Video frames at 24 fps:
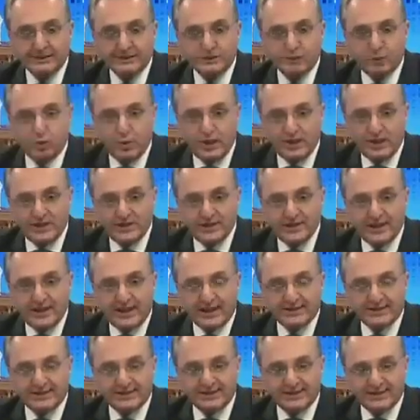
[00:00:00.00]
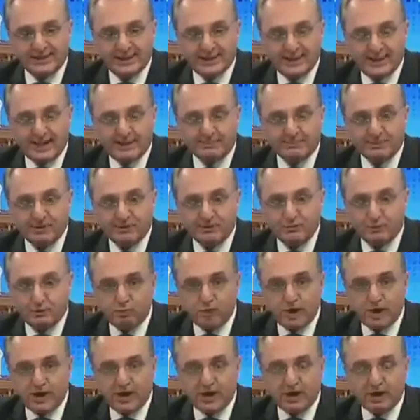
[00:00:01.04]
A twist and a deceptive
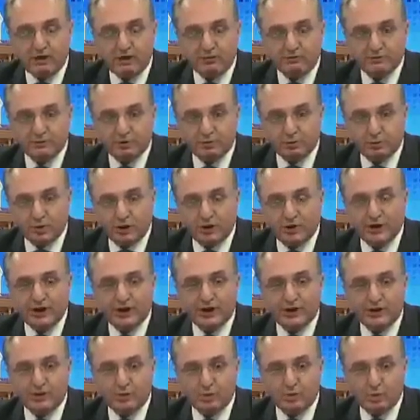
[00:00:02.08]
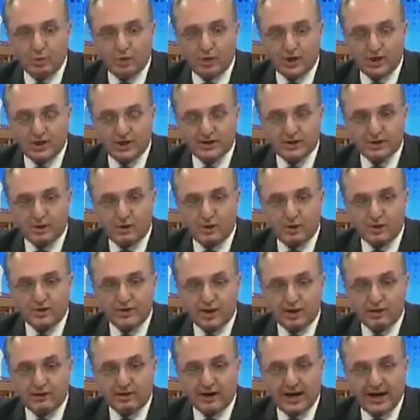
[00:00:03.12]
way of turning the words on
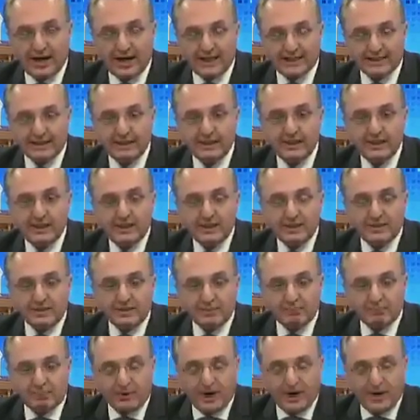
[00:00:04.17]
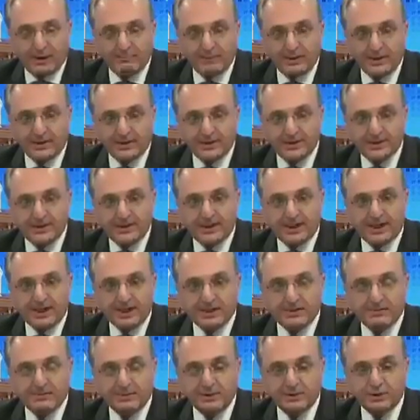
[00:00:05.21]
their head. The Prime Minister
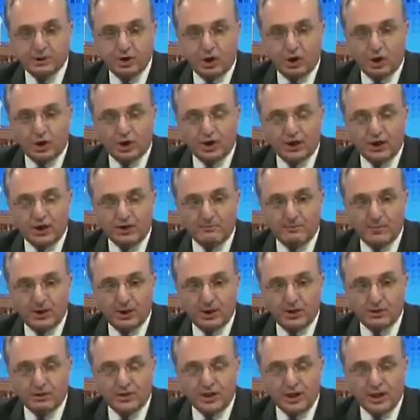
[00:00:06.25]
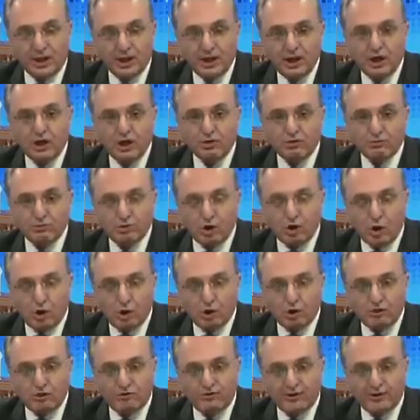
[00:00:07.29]
has been talking about the
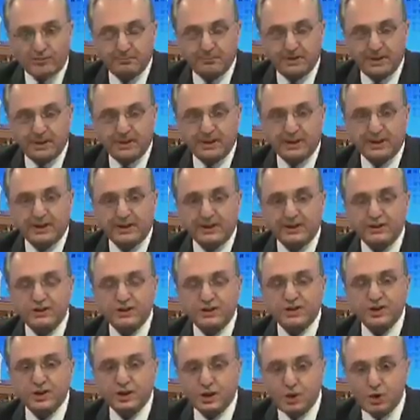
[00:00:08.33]
role of Armenia in